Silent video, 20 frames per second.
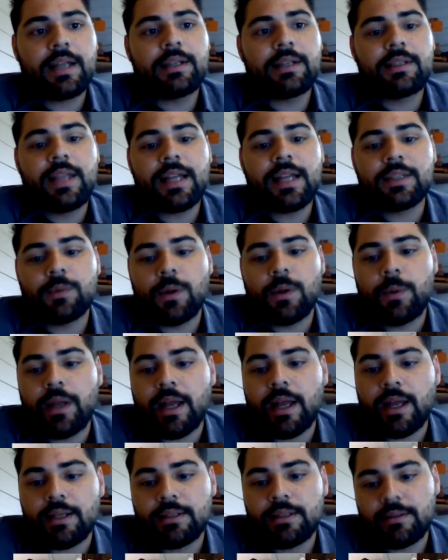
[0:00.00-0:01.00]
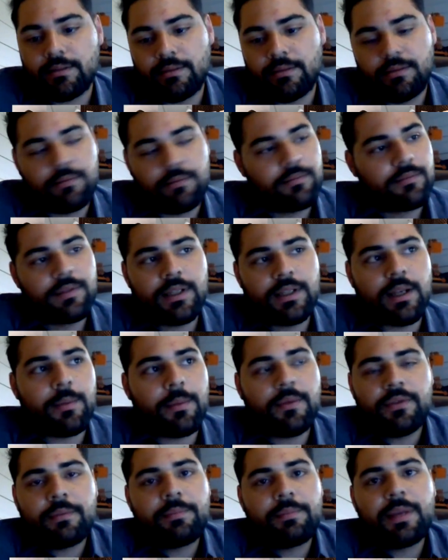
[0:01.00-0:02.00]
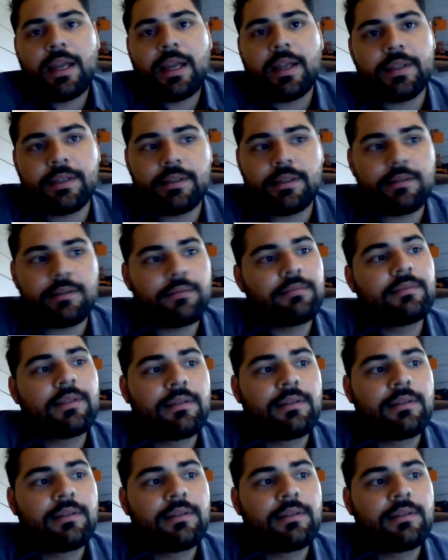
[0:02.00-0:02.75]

and that's why we had some of the biggest